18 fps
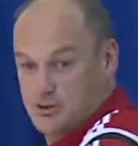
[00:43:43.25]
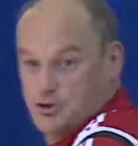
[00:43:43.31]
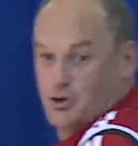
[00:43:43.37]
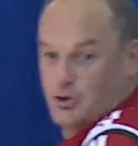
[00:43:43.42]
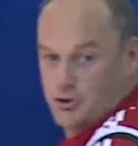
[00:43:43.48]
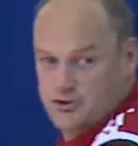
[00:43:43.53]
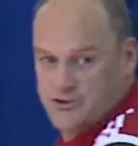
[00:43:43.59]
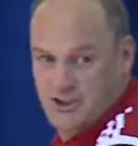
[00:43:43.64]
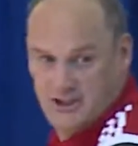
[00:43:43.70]

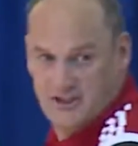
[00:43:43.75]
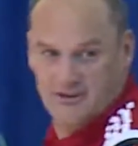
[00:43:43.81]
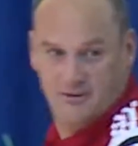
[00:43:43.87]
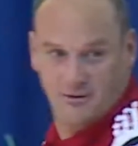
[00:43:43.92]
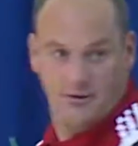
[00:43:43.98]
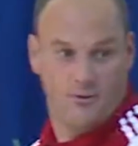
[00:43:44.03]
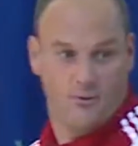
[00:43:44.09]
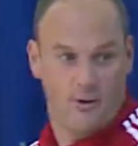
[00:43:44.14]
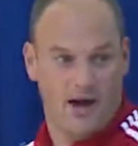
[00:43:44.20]
using
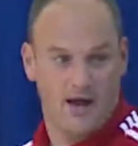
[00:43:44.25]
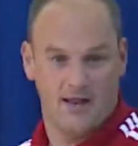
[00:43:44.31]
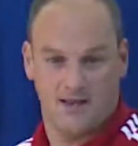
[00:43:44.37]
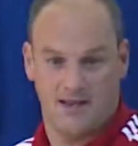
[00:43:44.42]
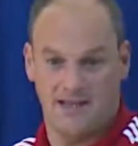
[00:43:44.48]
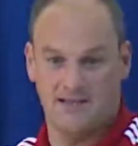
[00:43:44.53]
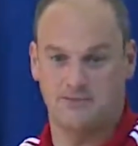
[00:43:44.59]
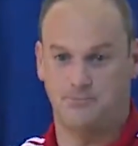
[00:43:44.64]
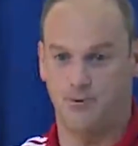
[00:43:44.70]
well
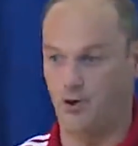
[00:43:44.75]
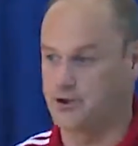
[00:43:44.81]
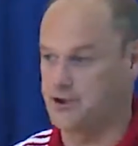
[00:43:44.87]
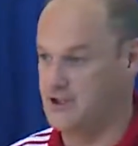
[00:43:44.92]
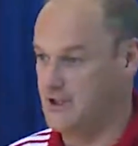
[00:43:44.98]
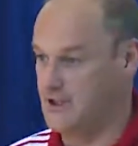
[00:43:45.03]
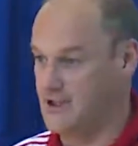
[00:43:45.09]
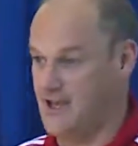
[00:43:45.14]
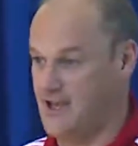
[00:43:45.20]
his
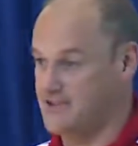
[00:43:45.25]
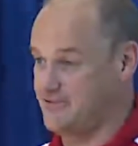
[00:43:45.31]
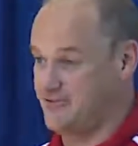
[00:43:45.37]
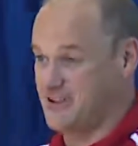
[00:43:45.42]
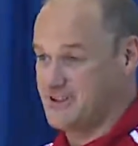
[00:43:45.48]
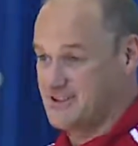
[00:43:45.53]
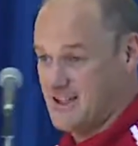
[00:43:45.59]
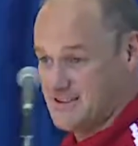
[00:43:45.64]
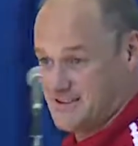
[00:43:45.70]
body. He has
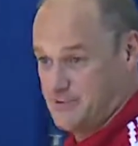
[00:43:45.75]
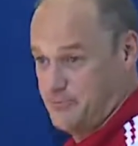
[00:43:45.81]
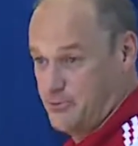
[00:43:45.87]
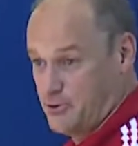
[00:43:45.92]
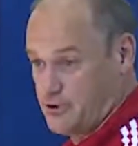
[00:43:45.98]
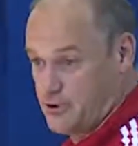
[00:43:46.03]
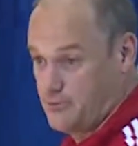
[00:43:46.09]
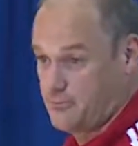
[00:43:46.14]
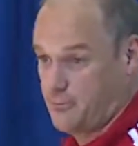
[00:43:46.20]
fantastic
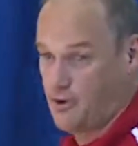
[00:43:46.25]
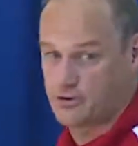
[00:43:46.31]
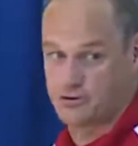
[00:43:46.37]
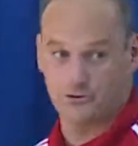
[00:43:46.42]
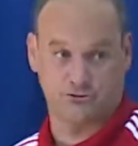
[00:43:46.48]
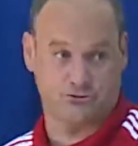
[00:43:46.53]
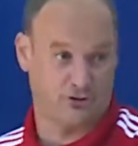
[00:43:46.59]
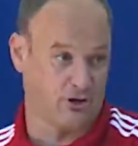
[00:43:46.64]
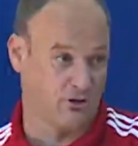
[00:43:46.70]
body and ball
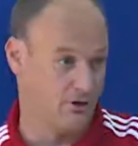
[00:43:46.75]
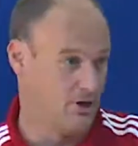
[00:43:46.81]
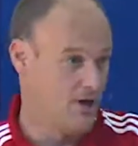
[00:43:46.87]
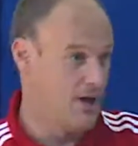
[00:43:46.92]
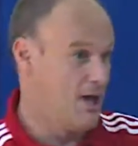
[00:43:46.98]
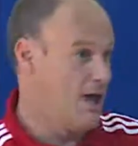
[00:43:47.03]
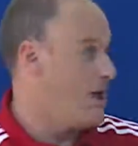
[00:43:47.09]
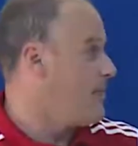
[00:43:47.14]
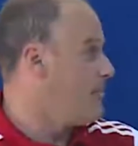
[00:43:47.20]
control,
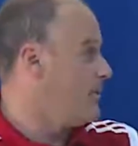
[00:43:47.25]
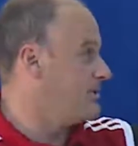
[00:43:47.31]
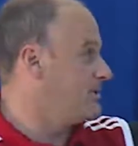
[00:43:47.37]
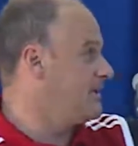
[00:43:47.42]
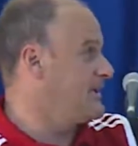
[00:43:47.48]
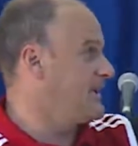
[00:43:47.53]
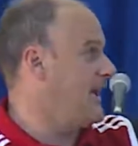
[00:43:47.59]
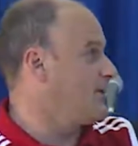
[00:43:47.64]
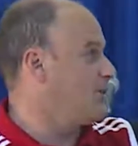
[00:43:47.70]
but
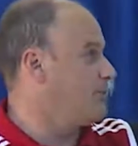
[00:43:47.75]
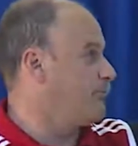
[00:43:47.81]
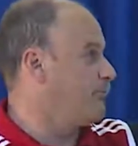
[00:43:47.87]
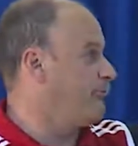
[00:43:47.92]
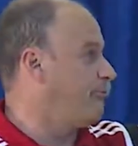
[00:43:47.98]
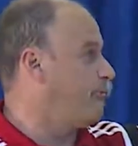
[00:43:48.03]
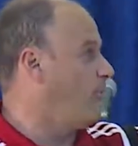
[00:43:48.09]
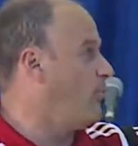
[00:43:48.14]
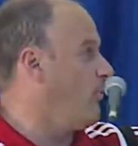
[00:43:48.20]
he cannot
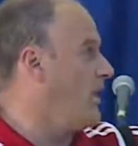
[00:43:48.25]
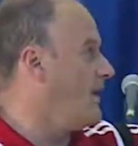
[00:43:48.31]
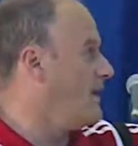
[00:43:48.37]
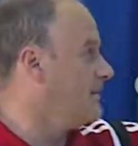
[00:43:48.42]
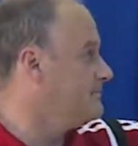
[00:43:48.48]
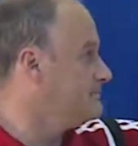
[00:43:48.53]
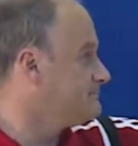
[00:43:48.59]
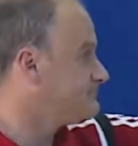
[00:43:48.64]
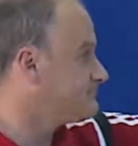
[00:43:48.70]
perform
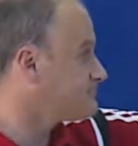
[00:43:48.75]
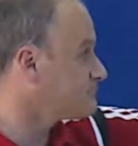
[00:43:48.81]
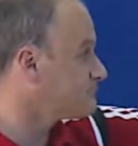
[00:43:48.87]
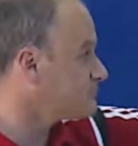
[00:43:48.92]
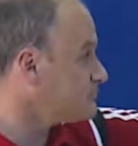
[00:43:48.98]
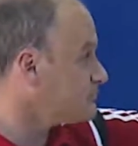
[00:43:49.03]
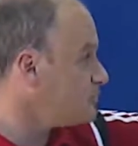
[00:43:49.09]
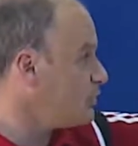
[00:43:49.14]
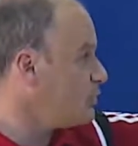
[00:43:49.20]
well.
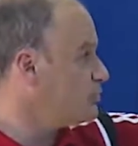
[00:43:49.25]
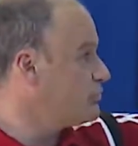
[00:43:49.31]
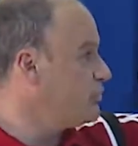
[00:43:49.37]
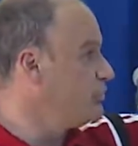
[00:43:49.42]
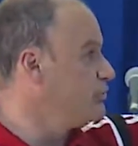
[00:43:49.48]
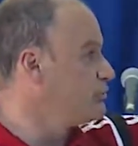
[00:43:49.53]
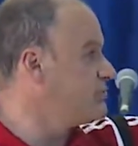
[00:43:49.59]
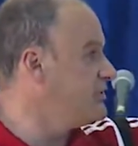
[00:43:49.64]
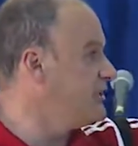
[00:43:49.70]
So
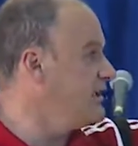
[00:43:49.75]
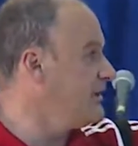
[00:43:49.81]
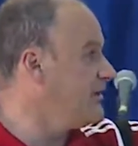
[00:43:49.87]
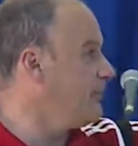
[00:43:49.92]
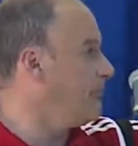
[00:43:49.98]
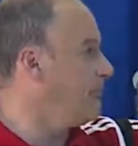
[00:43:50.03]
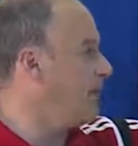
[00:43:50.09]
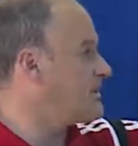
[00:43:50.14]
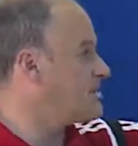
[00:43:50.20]
you see here a
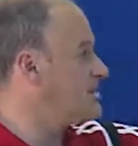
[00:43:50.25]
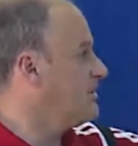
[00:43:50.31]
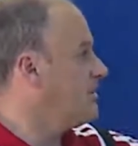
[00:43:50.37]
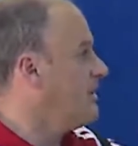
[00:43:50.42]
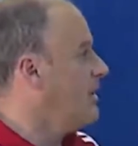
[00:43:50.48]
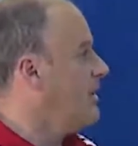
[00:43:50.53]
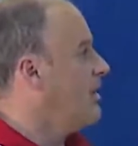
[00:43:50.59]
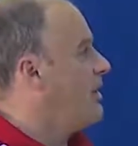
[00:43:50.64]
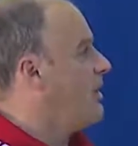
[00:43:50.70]
picture
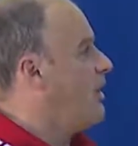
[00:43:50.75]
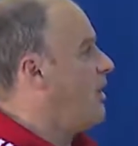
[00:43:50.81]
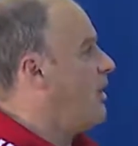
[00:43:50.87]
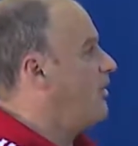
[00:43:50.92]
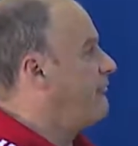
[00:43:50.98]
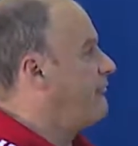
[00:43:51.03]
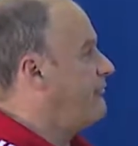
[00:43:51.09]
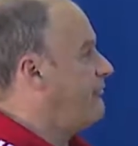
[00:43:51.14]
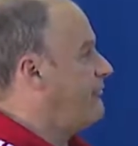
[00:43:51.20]

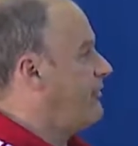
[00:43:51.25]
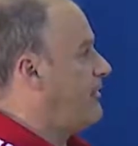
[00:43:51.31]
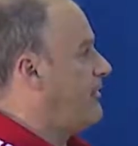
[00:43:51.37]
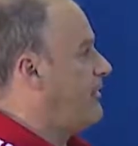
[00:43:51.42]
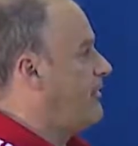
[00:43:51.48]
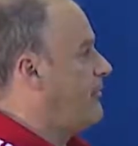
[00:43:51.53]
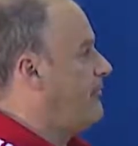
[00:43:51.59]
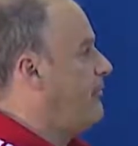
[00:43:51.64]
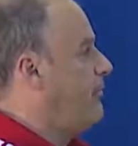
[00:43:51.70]
of
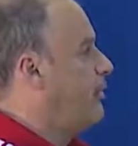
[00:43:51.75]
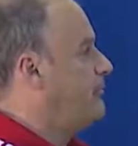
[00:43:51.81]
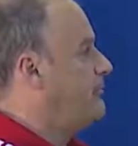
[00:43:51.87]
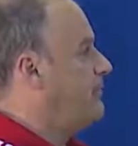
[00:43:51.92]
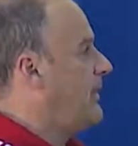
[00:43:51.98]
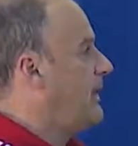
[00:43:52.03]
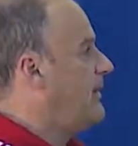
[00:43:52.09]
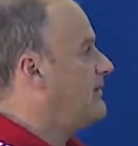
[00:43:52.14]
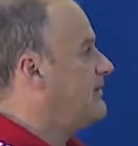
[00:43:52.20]
both
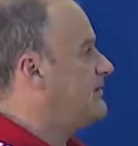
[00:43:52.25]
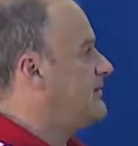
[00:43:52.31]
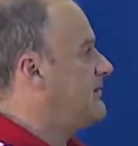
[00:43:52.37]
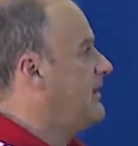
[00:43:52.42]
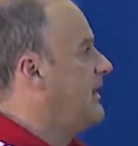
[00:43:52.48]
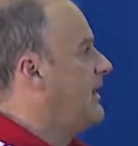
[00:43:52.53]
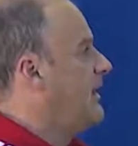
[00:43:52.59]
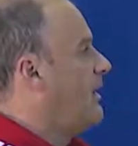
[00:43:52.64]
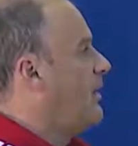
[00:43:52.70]
players
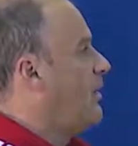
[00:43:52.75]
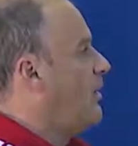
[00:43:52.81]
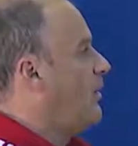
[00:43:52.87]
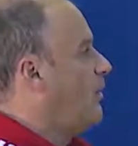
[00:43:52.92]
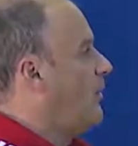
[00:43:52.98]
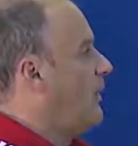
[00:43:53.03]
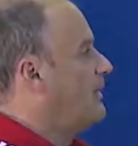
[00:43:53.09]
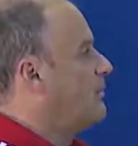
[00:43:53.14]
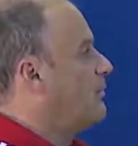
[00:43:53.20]

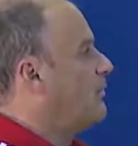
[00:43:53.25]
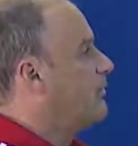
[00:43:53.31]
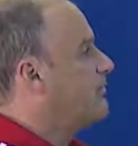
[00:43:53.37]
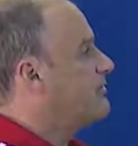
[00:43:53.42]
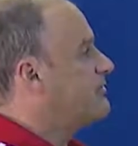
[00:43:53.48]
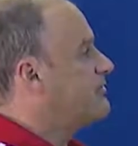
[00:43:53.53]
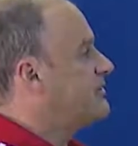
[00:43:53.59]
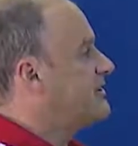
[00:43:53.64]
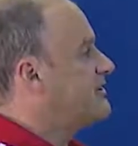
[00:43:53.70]
when they were
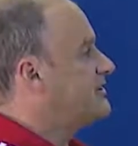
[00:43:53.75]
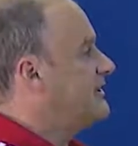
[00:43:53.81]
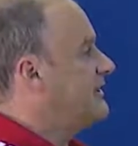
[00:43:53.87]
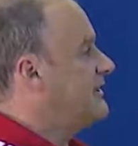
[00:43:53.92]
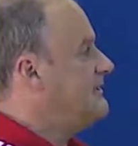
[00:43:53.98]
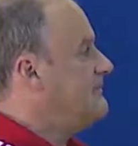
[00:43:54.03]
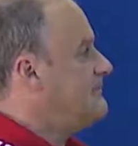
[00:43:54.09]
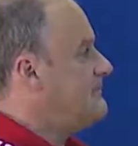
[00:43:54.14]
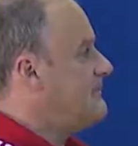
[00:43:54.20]
under
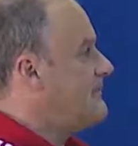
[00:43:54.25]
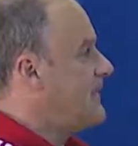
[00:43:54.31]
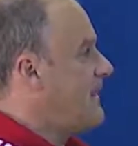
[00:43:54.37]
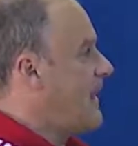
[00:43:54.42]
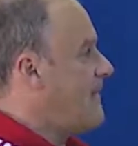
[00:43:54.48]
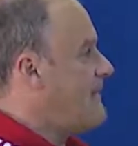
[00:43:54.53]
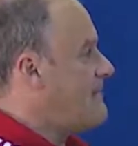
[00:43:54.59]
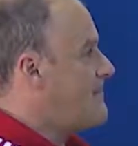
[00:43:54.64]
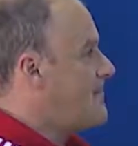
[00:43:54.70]
16.
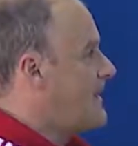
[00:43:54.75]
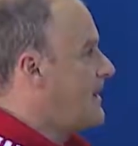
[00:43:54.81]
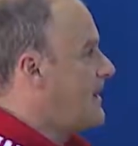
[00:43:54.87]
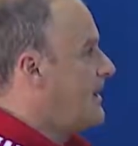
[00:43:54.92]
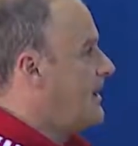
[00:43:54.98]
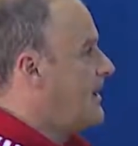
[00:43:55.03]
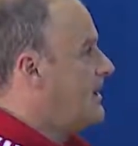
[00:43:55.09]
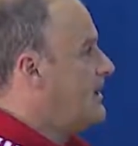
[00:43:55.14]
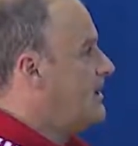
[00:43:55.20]
Yeah,
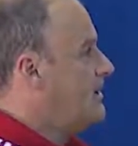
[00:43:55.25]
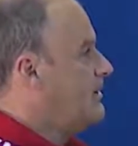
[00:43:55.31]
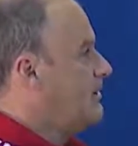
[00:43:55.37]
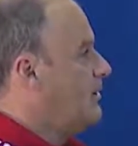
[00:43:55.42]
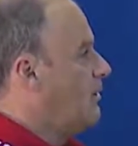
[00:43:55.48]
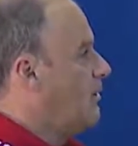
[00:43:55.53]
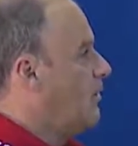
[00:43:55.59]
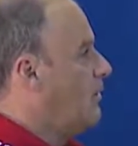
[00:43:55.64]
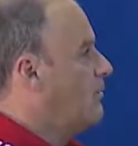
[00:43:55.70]
he
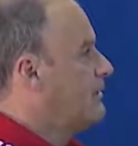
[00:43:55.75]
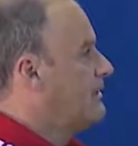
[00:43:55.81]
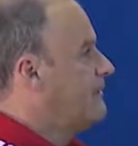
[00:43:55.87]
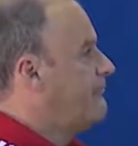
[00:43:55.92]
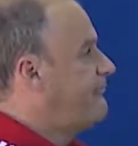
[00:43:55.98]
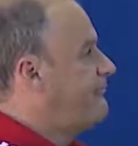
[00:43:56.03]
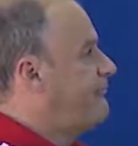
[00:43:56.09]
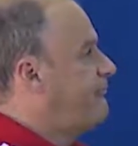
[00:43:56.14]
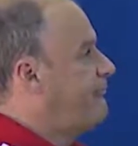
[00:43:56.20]
only
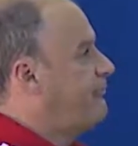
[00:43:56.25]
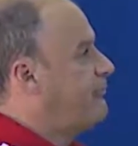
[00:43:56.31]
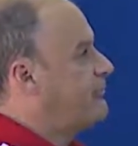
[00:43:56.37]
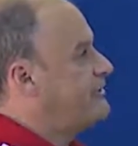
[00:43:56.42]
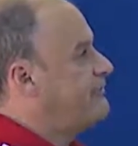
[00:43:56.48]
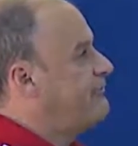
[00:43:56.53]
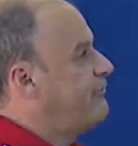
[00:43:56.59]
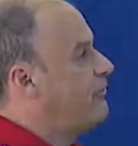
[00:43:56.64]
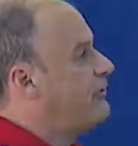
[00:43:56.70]

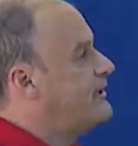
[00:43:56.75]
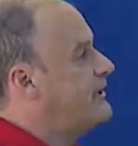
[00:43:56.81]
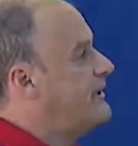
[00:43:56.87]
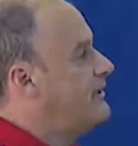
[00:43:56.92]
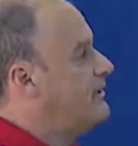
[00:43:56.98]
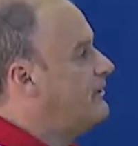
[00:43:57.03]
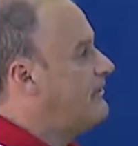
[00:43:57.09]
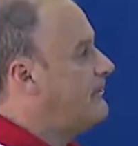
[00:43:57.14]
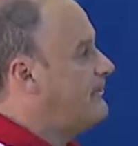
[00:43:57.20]
44
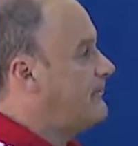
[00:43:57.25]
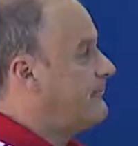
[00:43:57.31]
kilo.